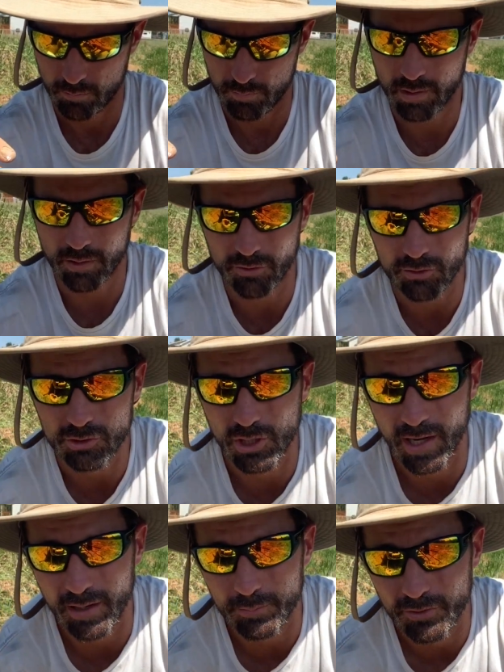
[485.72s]
because it
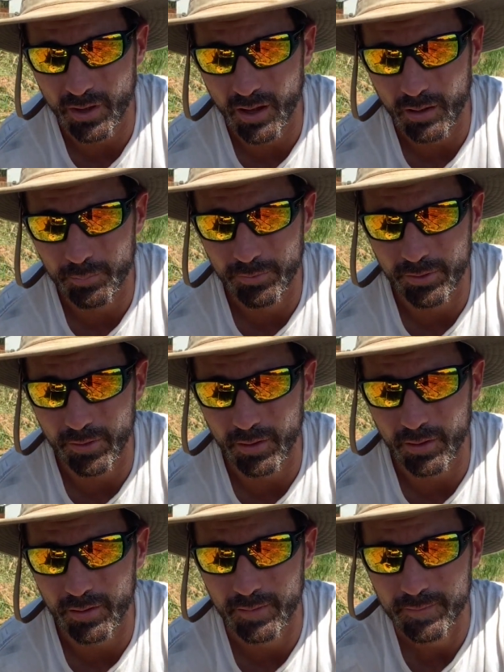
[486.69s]
jams up
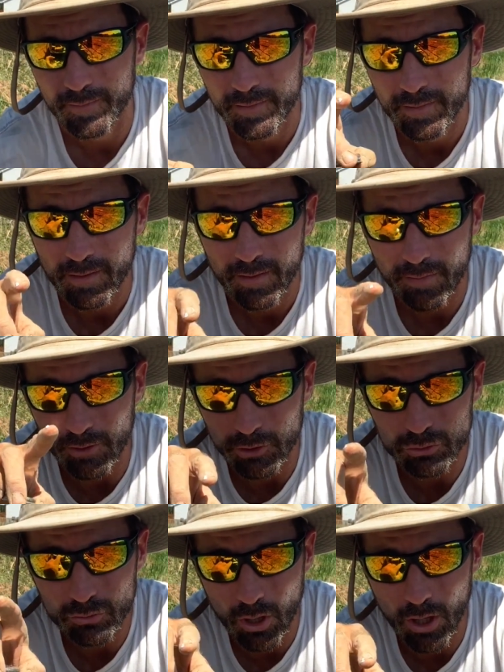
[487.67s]
the the
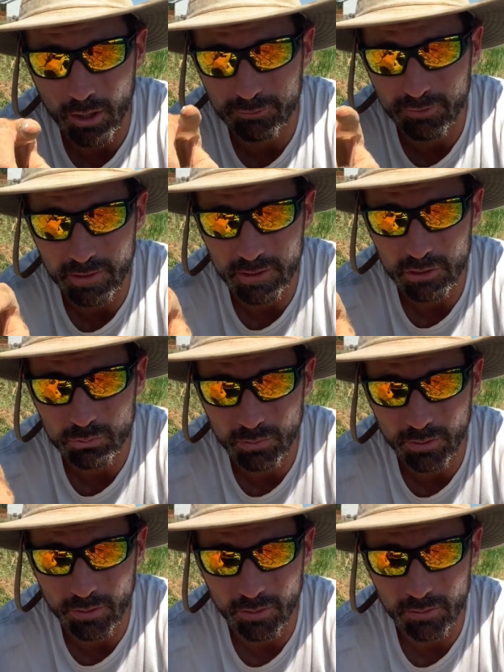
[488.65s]
trough in each
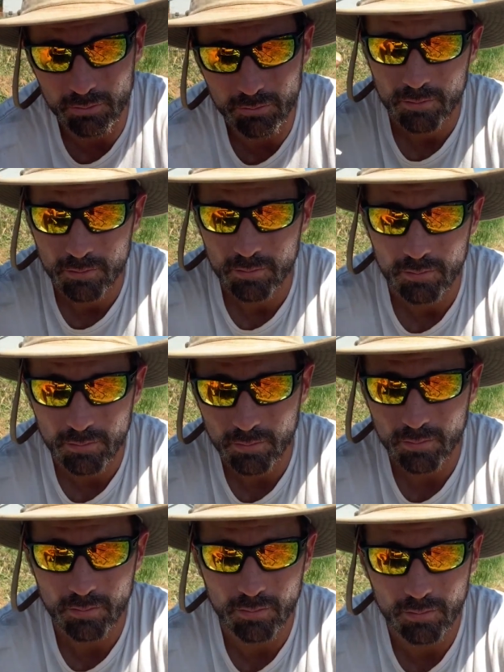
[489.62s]
one of those,
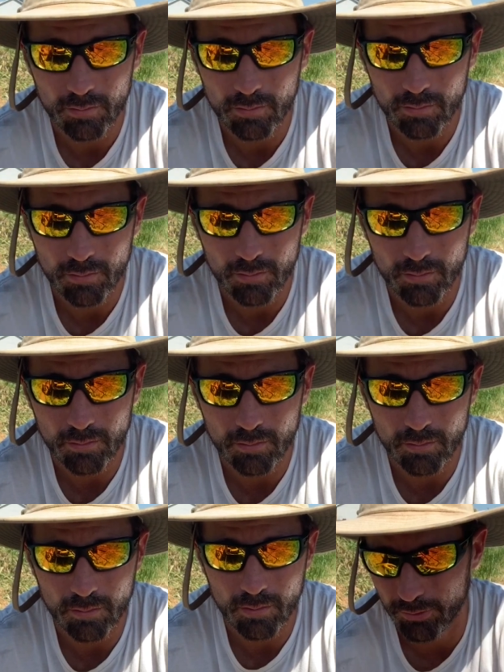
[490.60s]
the
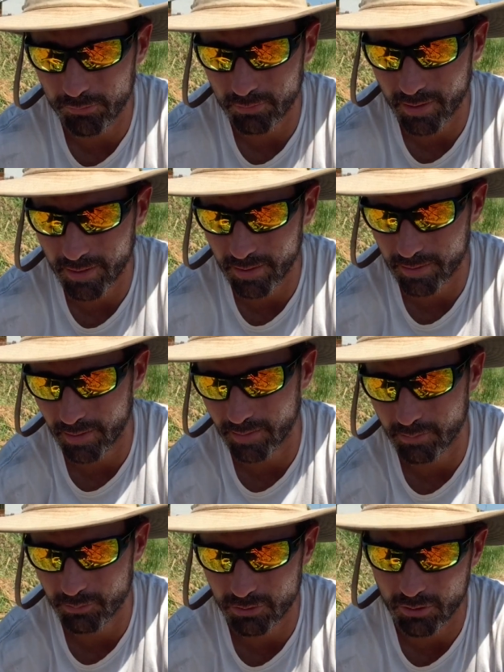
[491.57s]
male thread, and
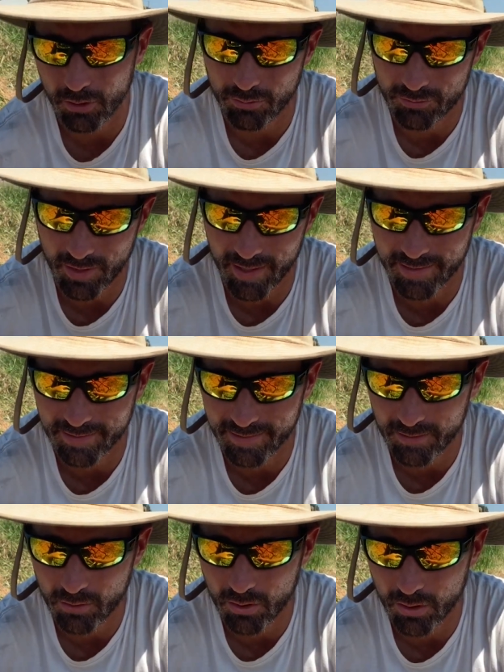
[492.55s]
then when you go to tighten
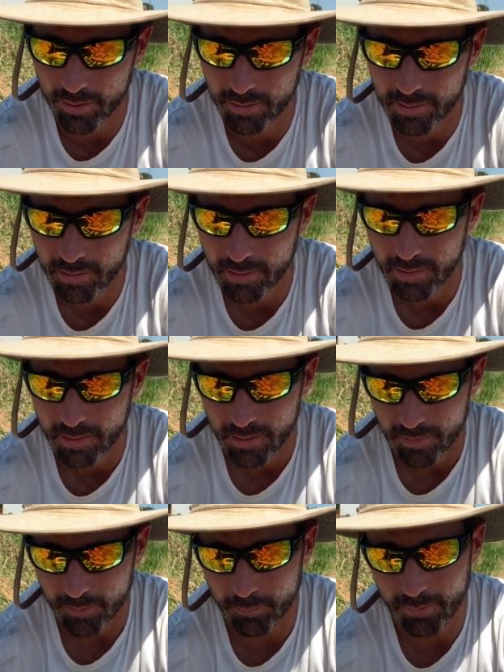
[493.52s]
it on,
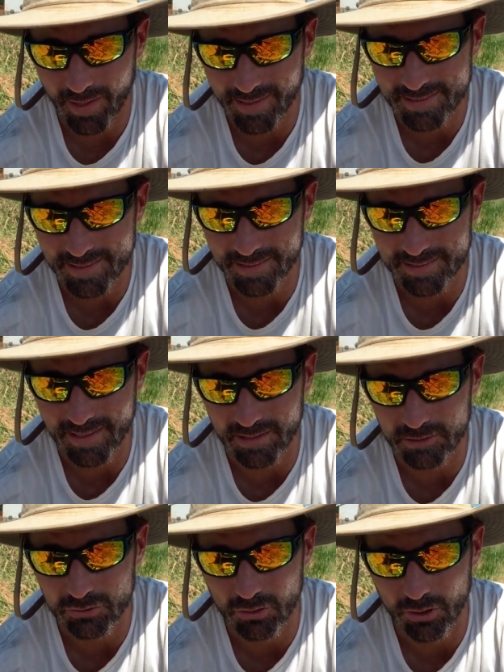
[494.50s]
the plastic is
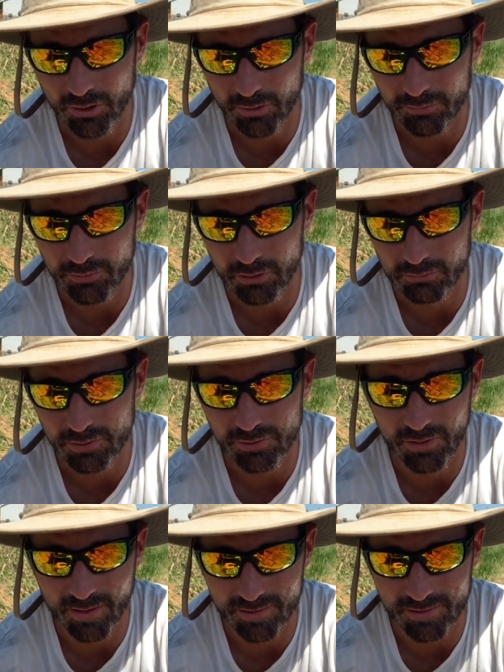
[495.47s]
not strong enough to
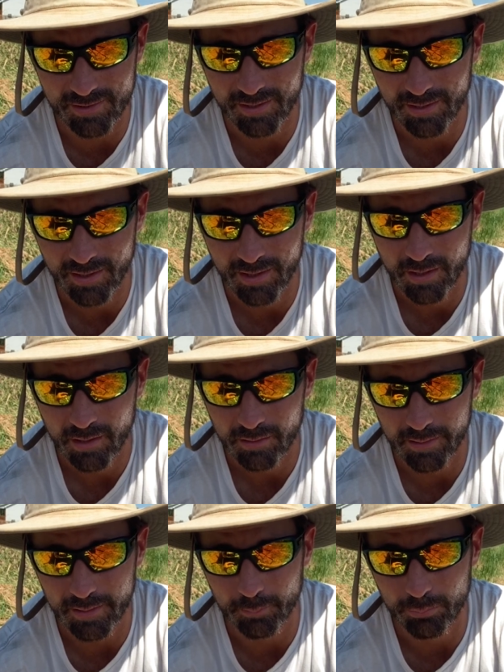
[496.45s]
resist,
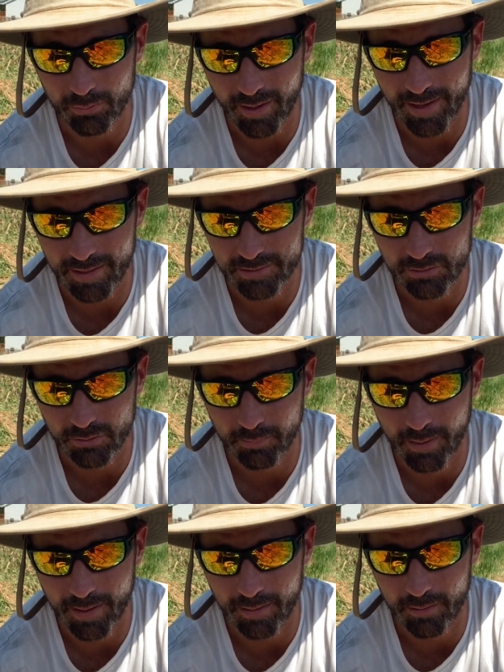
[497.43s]
like a brass or
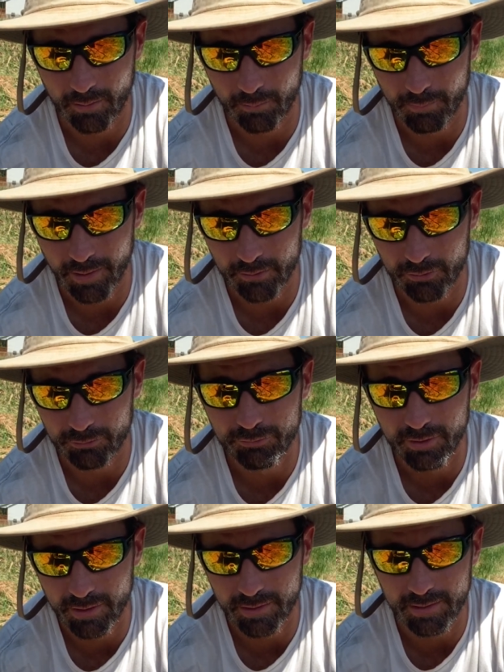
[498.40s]
mat, uh, metal
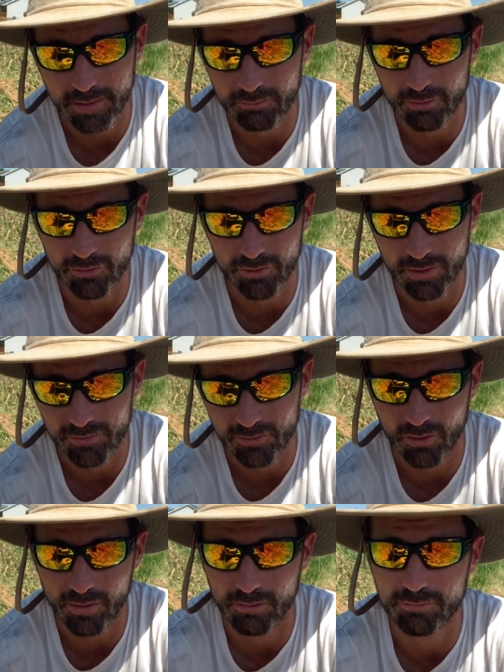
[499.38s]
fitting can resist
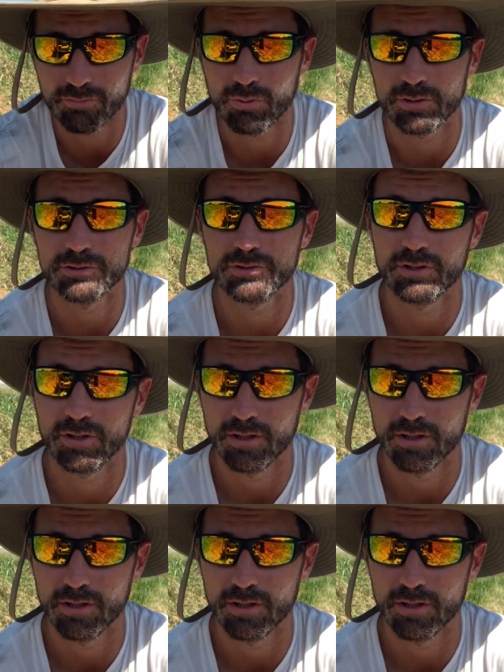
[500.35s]
all the force,